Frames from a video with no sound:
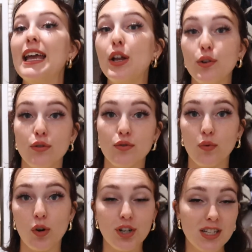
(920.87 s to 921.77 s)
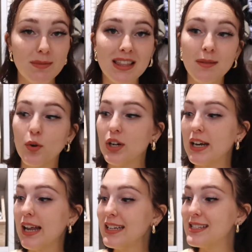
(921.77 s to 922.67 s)
in your drawers to make them
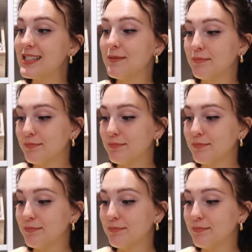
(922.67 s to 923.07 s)
organized.